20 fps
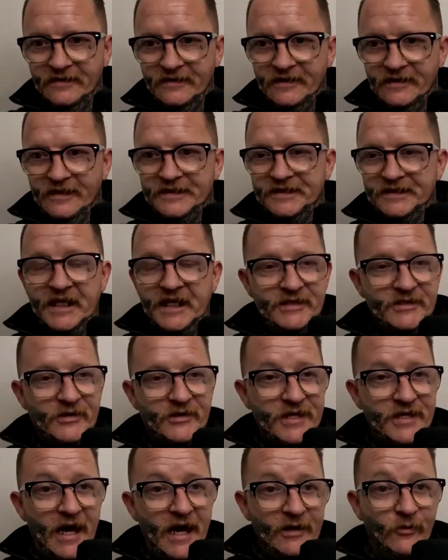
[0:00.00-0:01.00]
Geez, I'll
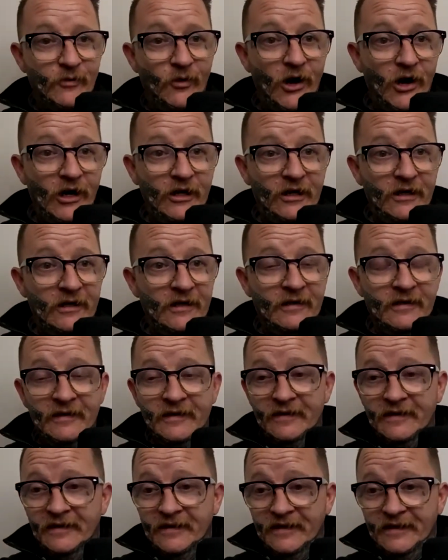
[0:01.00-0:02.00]
tell you what.
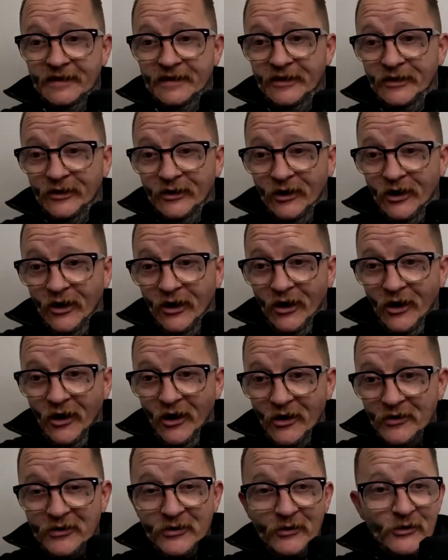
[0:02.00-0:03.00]
I
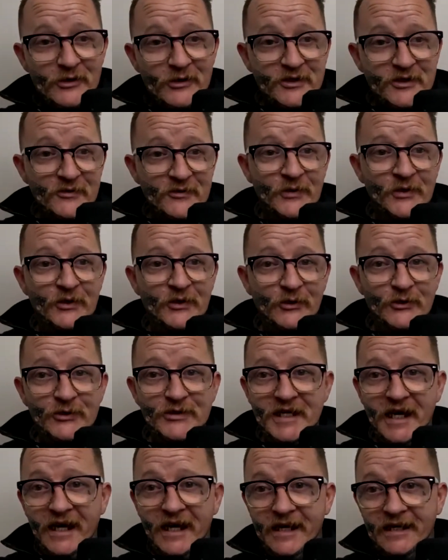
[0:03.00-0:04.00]
thought doing a good
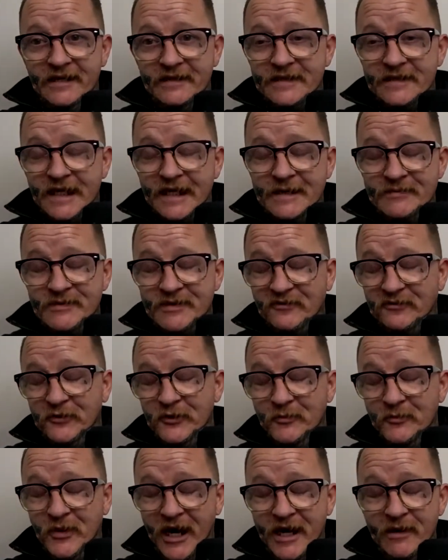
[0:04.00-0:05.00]
deed. It seems a few
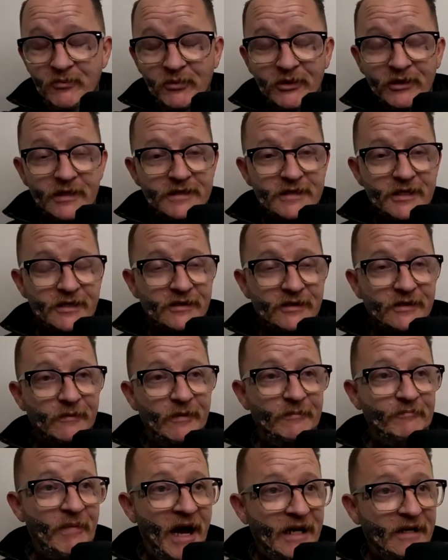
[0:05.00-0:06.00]
people, it
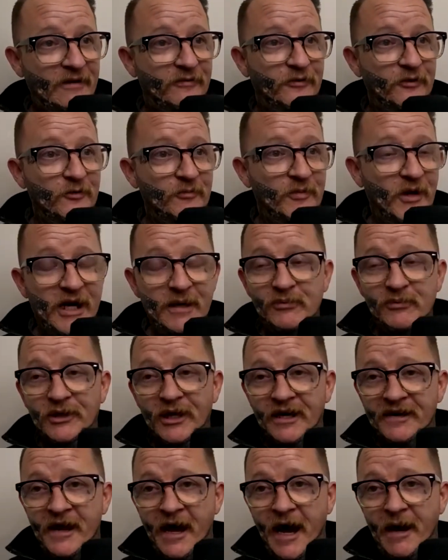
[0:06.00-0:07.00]
made a few people
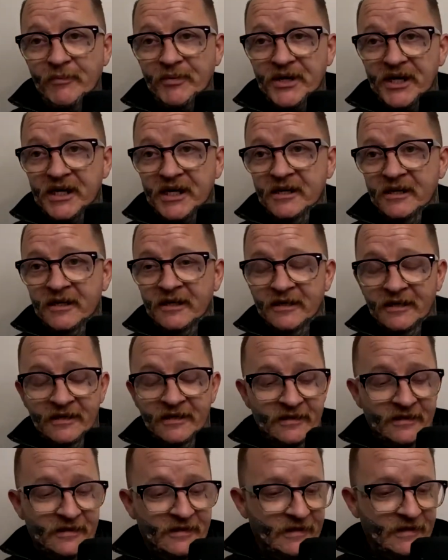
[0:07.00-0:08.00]
unhappy.
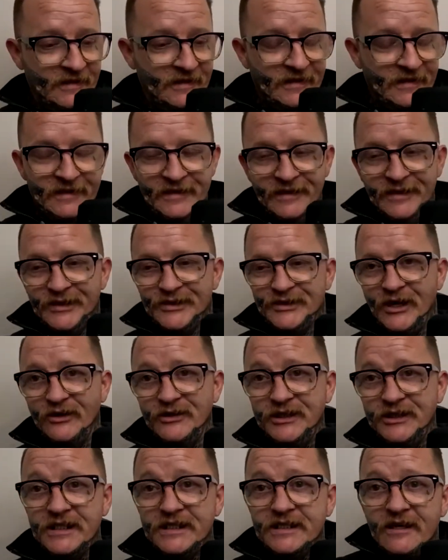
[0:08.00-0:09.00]
So
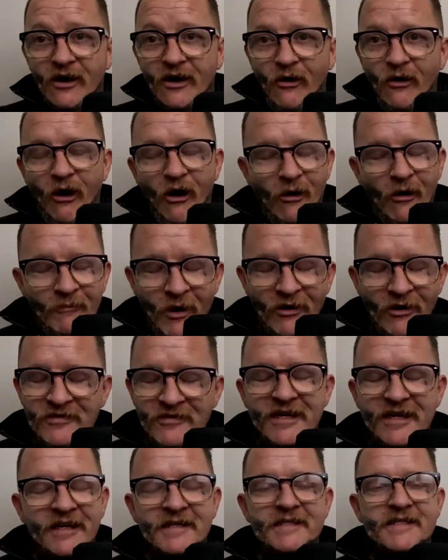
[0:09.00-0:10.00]
I'm only
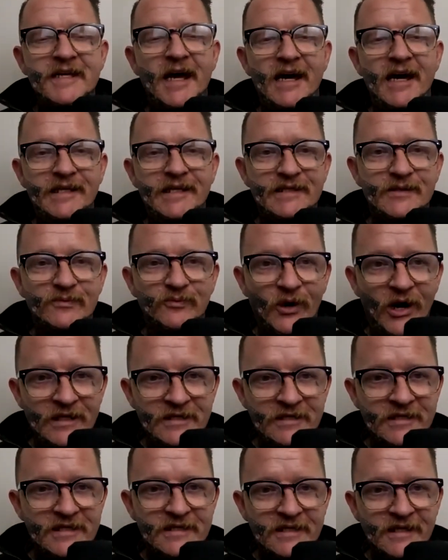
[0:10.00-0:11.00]
going to say this once.